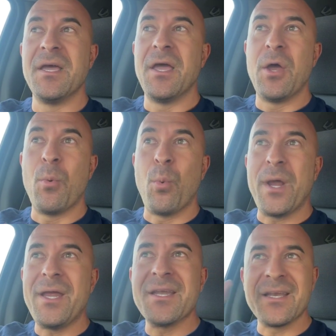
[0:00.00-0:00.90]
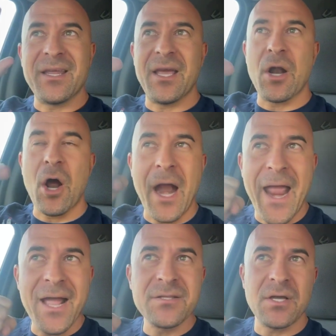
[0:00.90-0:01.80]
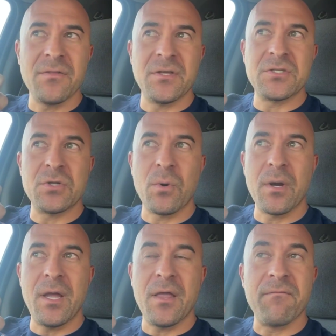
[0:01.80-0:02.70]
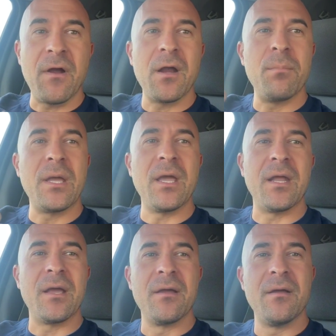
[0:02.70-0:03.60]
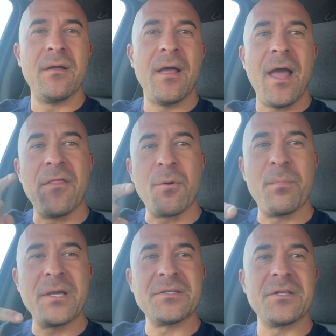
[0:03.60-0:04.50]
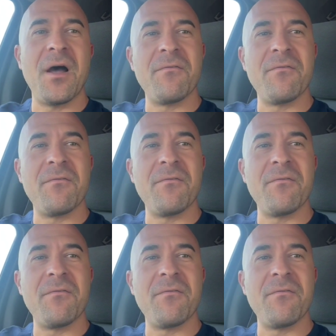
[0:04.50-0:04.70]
we didn't get our hands on this story at the very beginning, and they're pissed off.